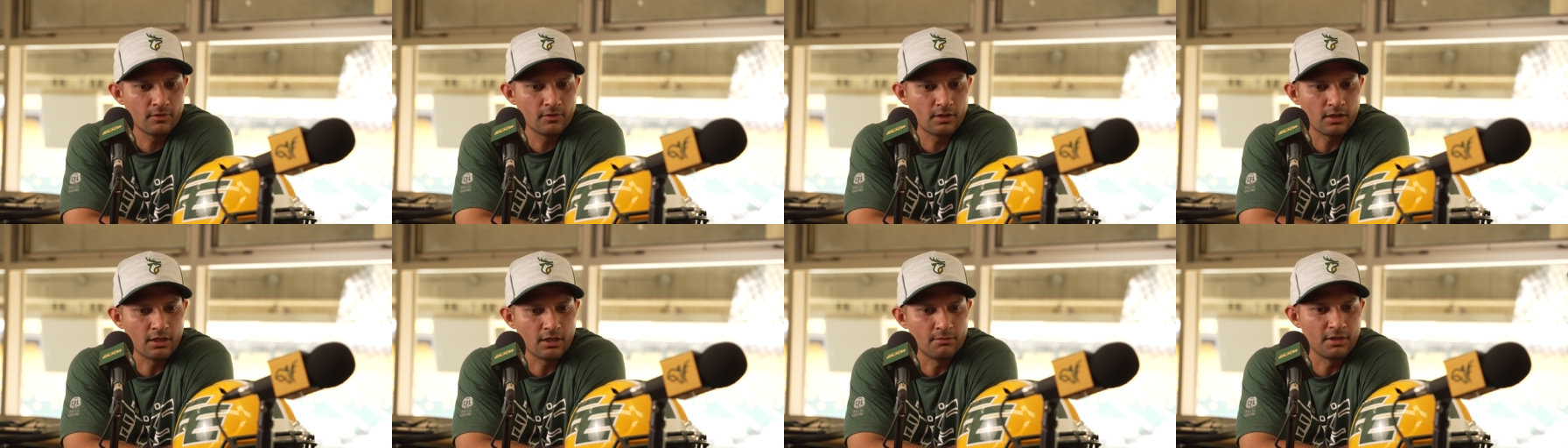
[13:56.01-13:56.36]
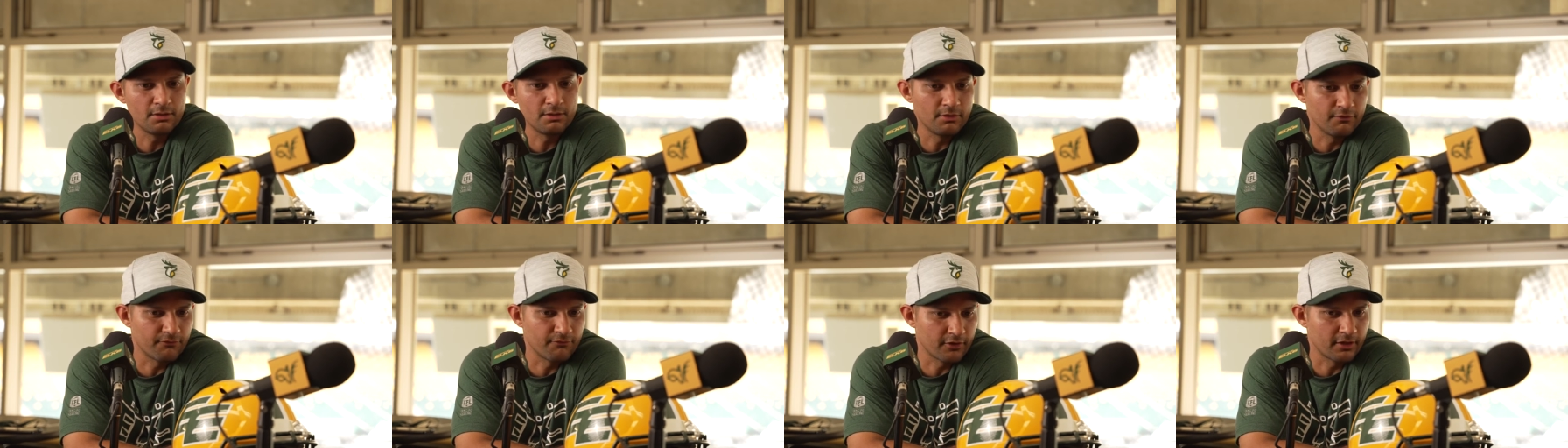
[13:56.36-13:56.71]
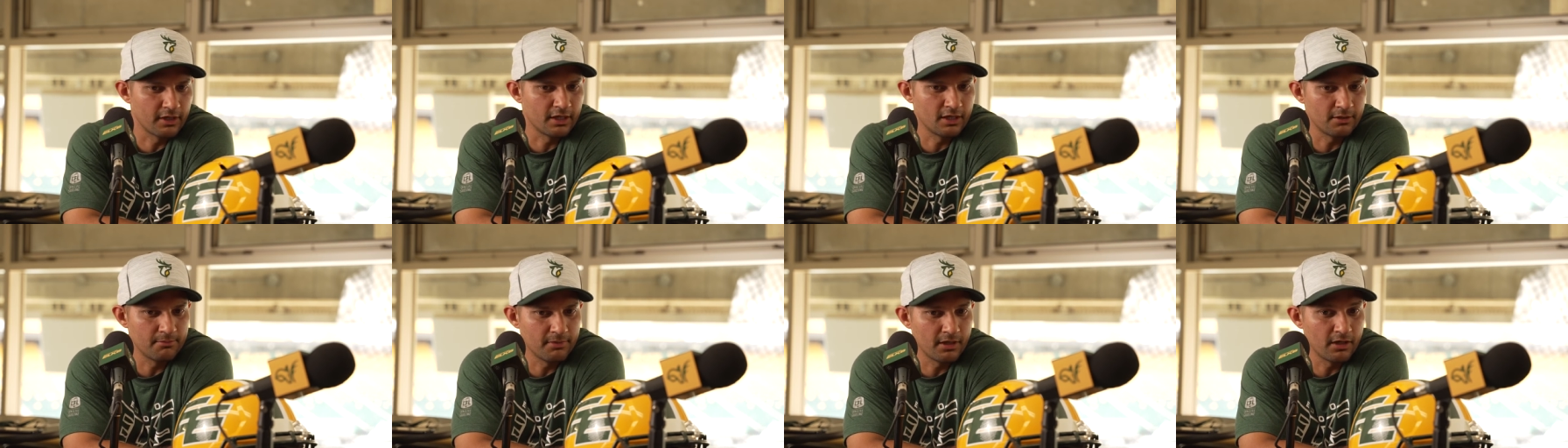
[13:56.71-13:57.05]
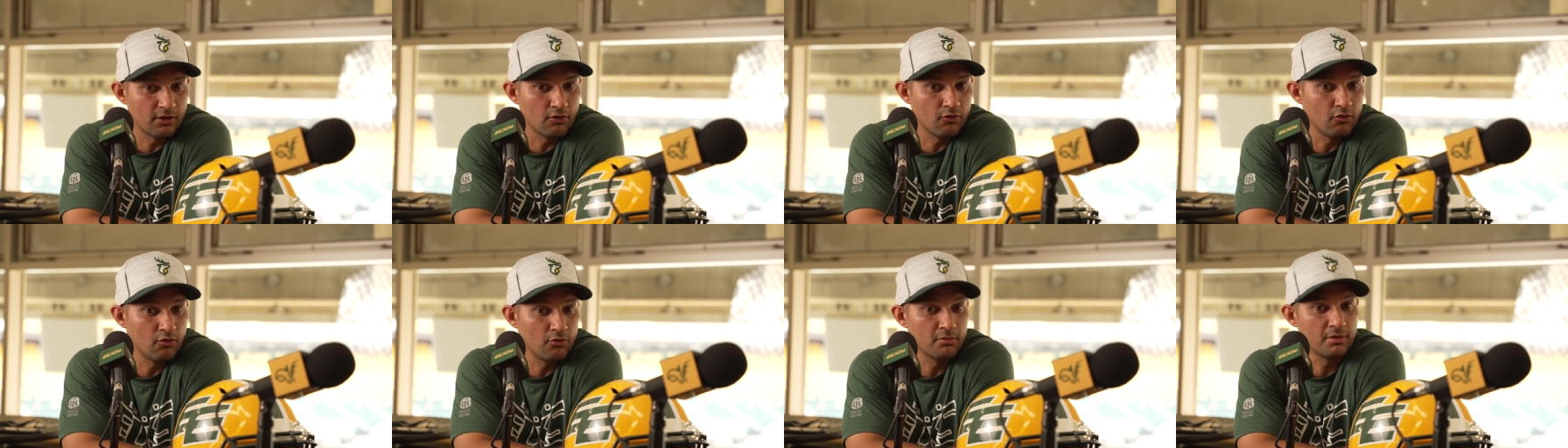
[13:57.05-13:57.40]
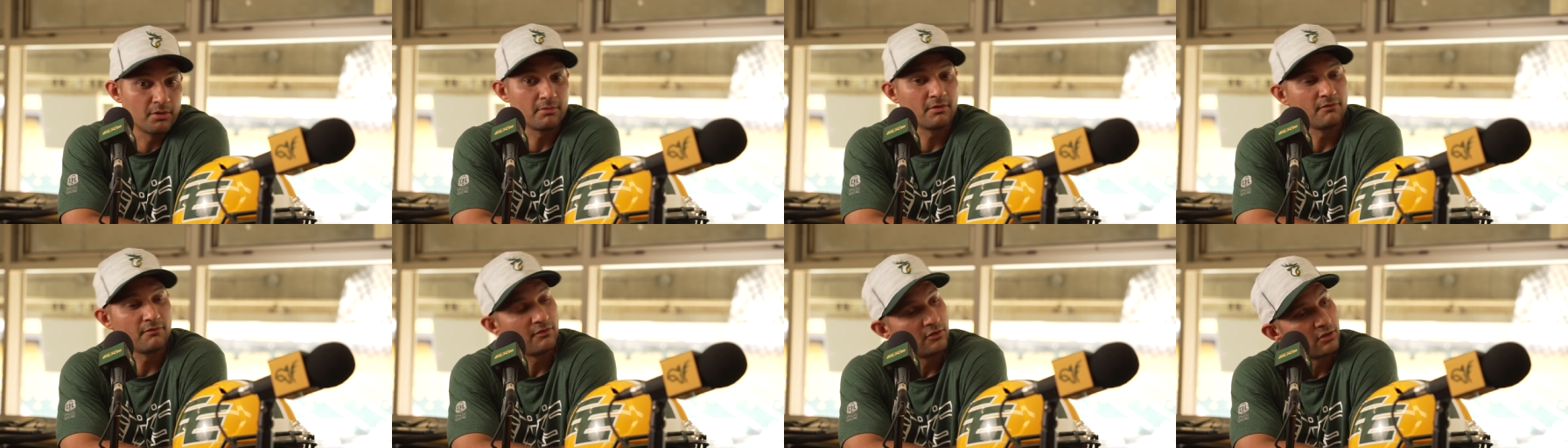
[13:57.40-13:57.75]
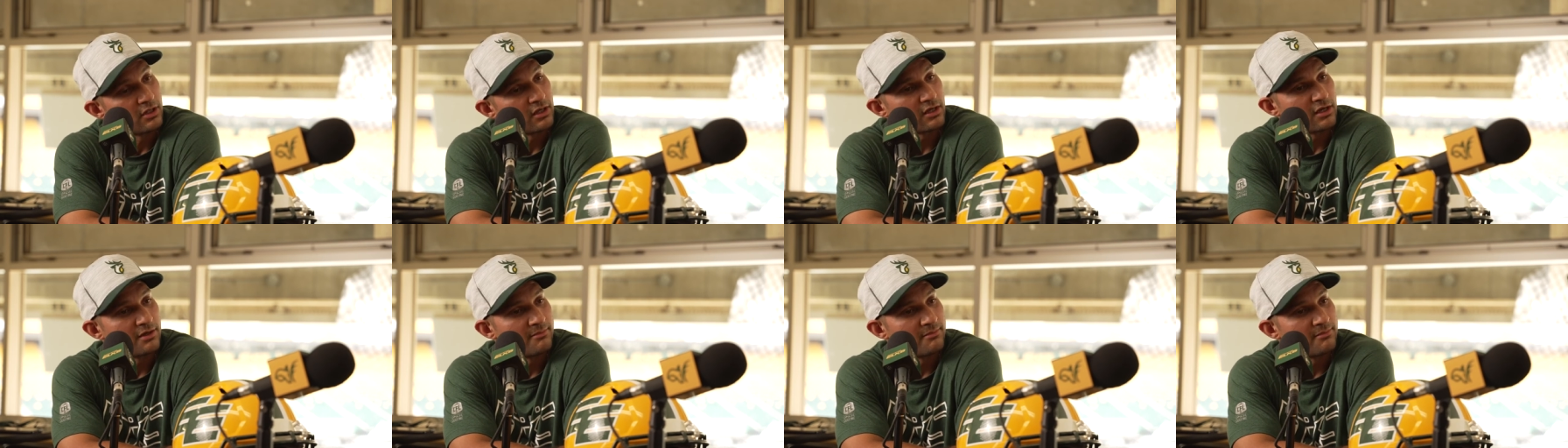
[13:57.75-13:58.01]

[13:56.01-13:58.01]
can make me forget about home, make me feel like